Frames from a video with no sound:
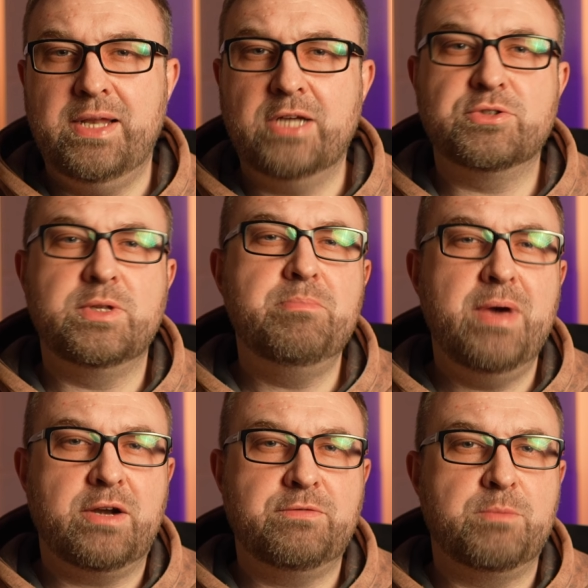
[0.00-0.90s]
actually
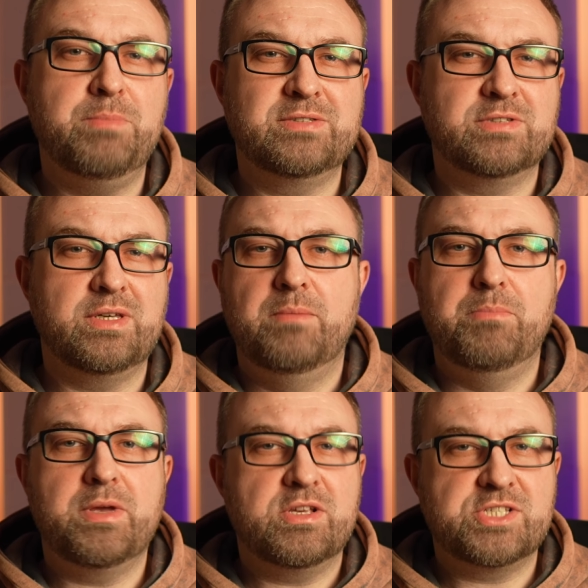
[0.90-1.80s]
matter for mixing,
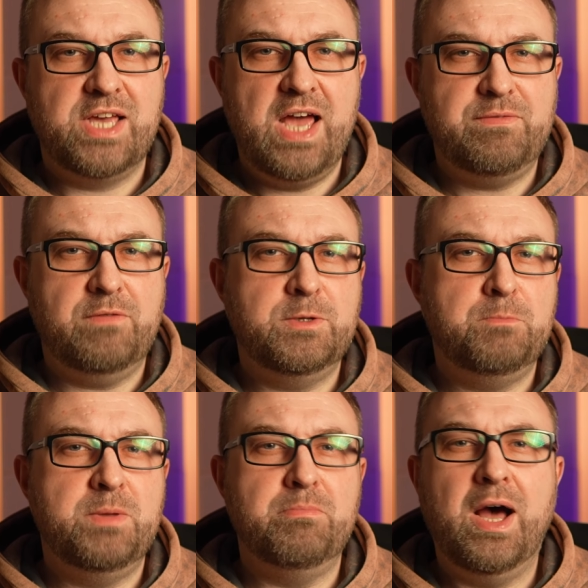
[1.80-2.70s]
because half of
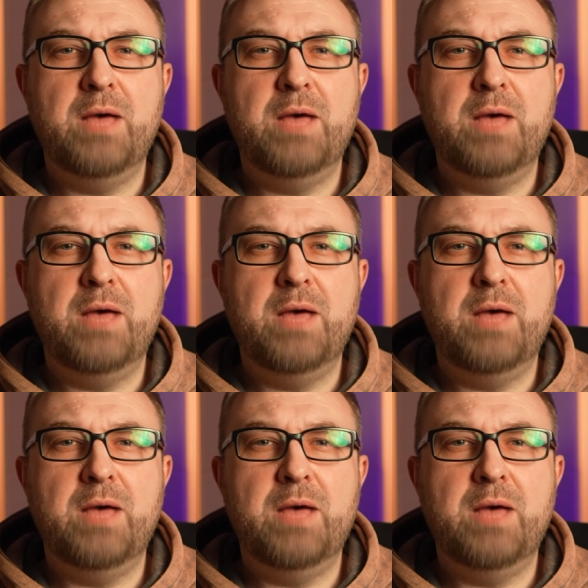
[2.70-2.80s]
them, in my